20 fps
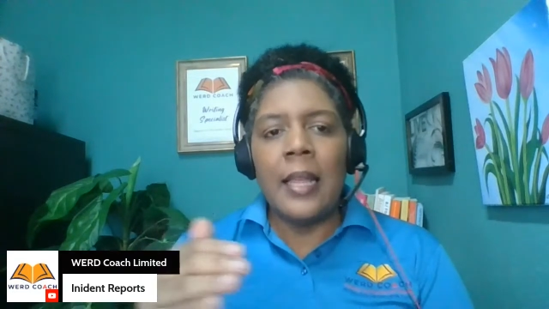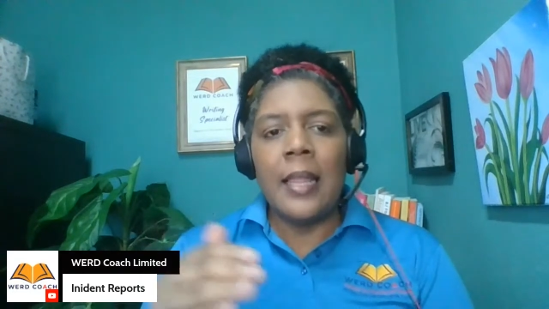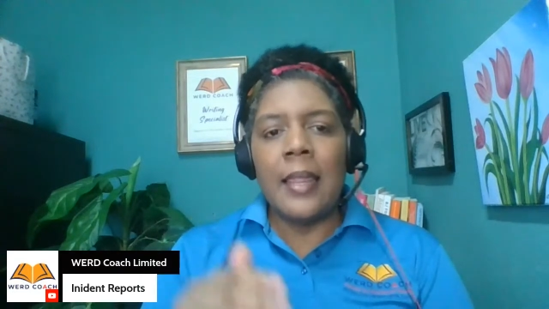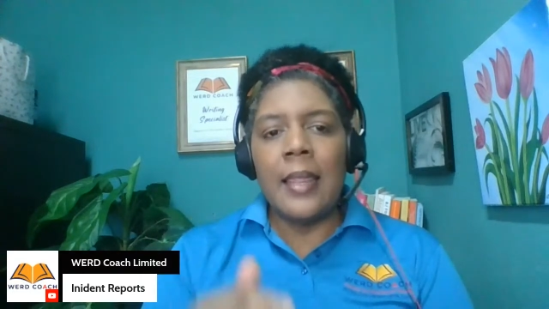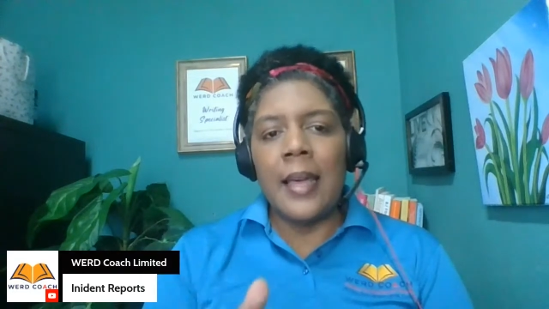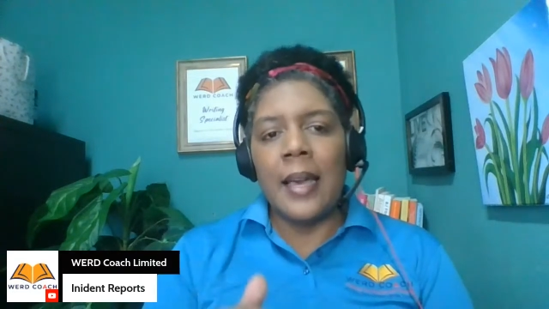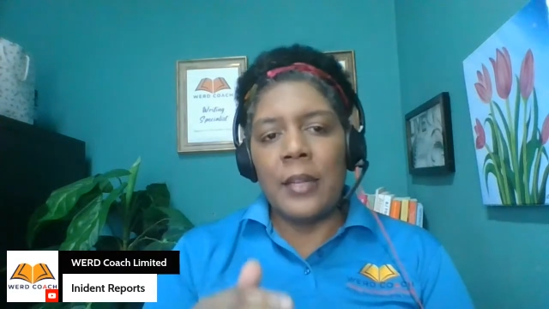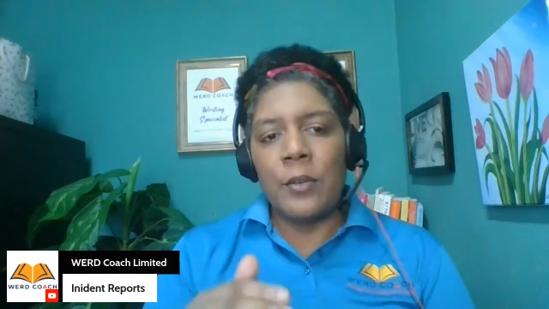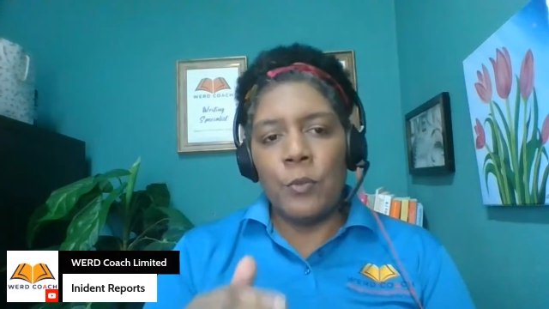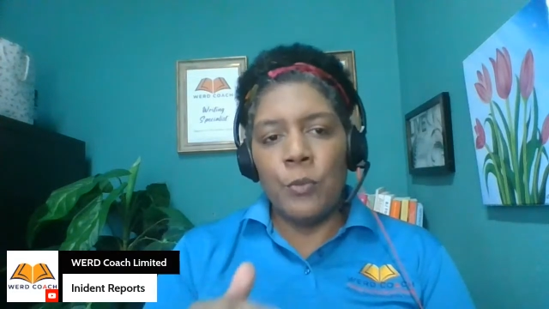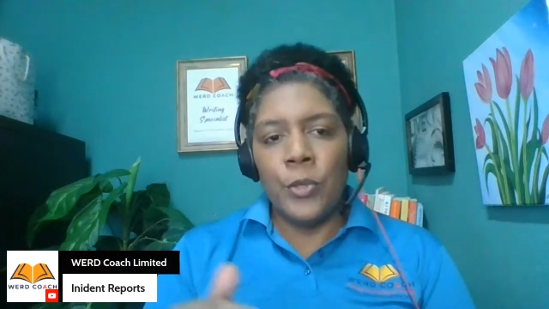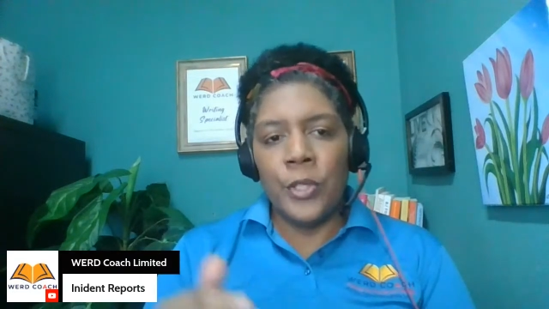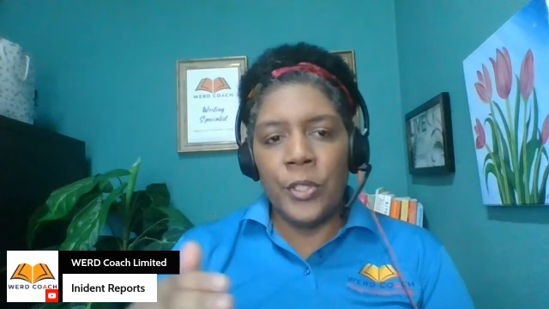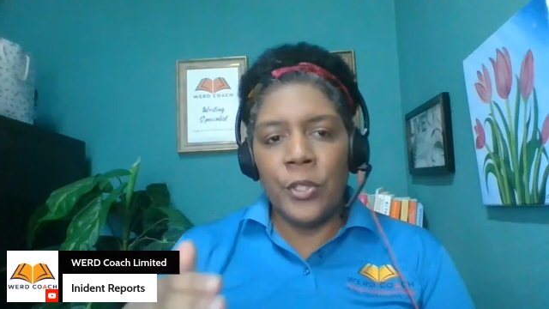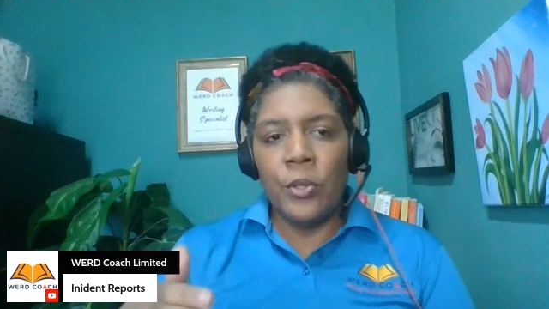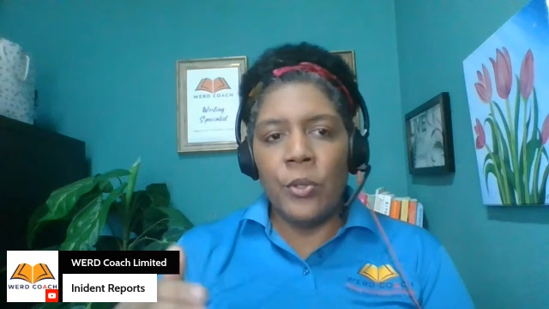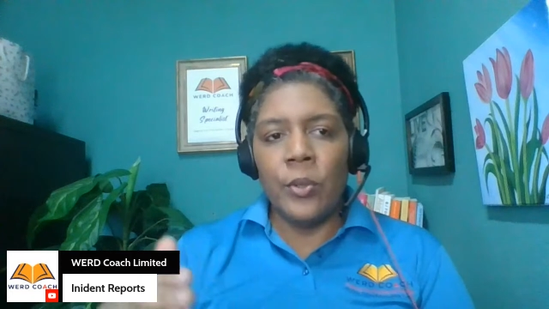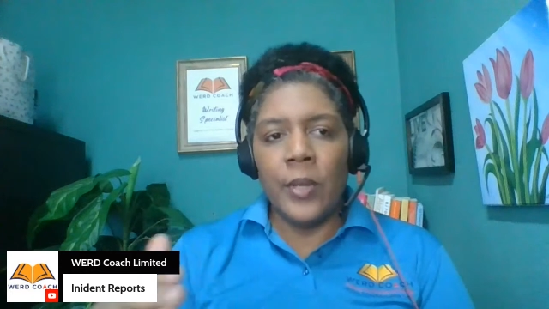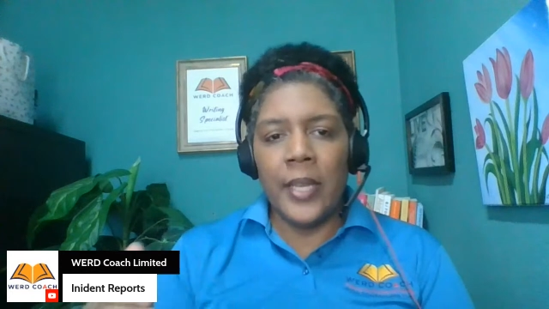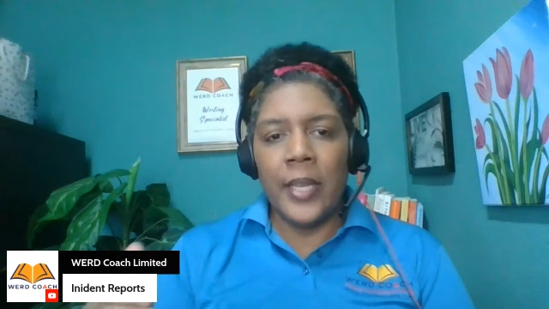that would
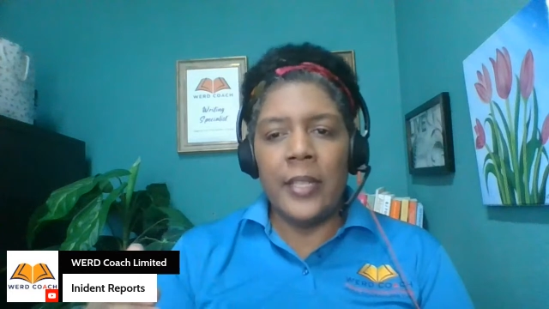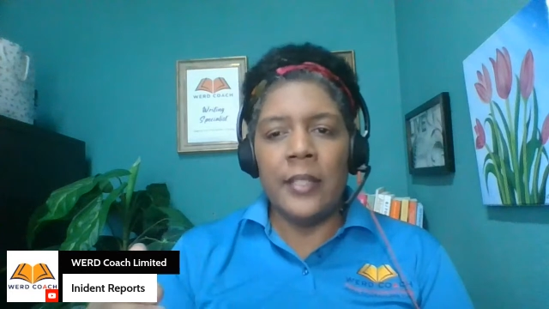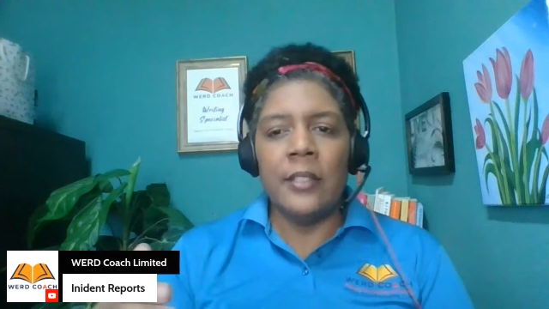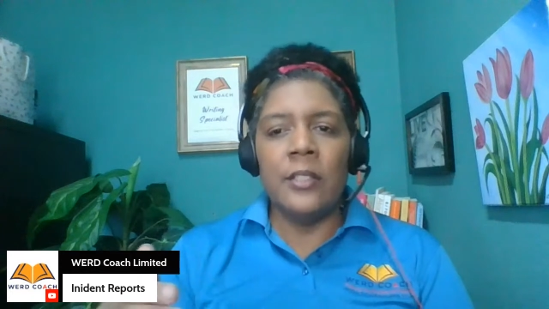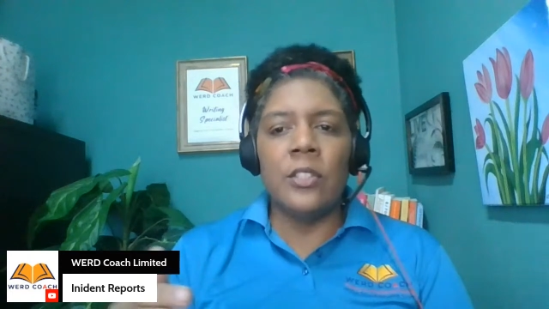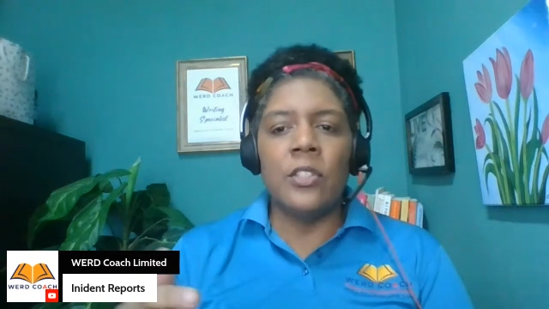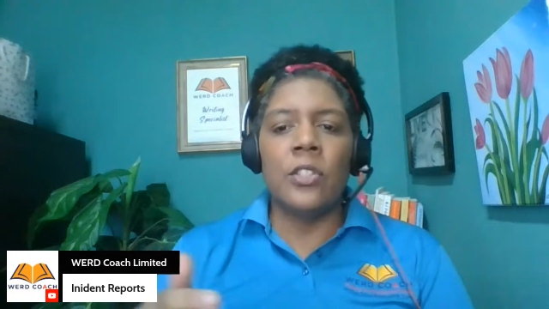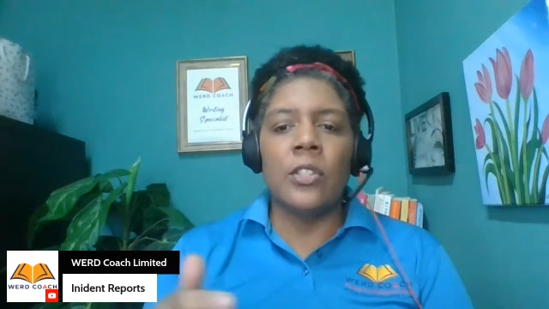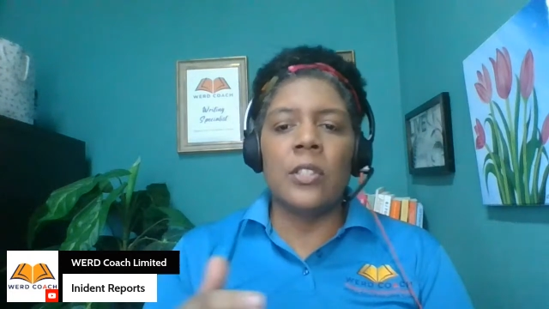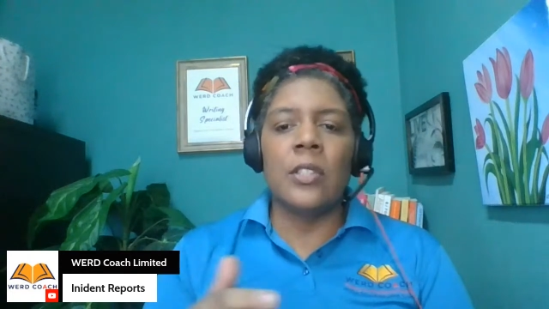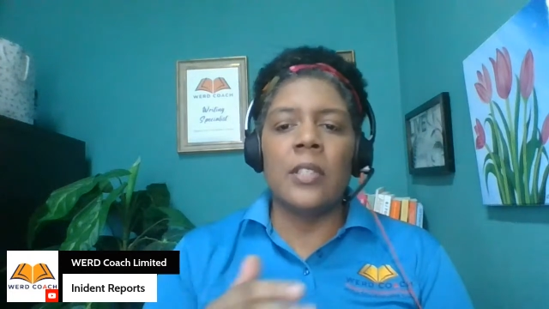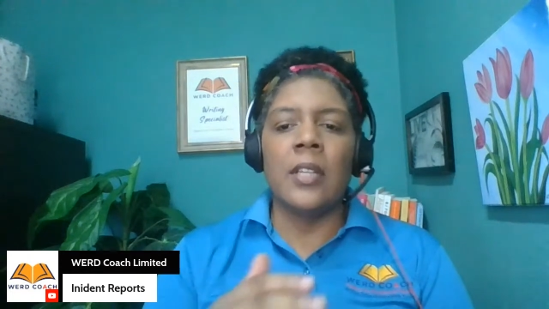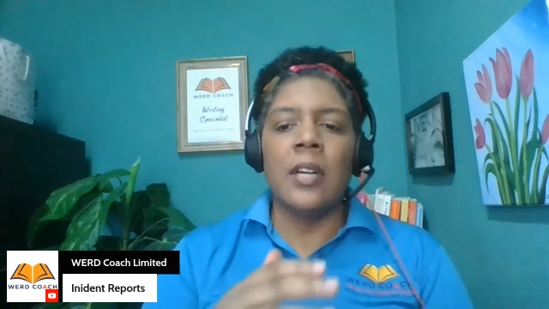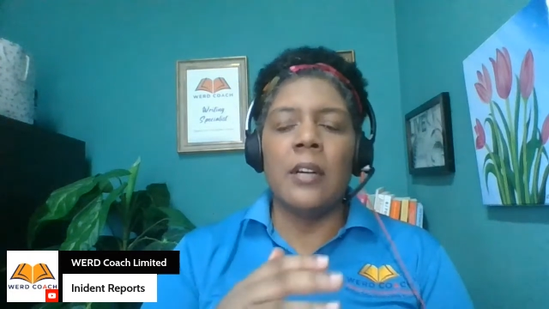go into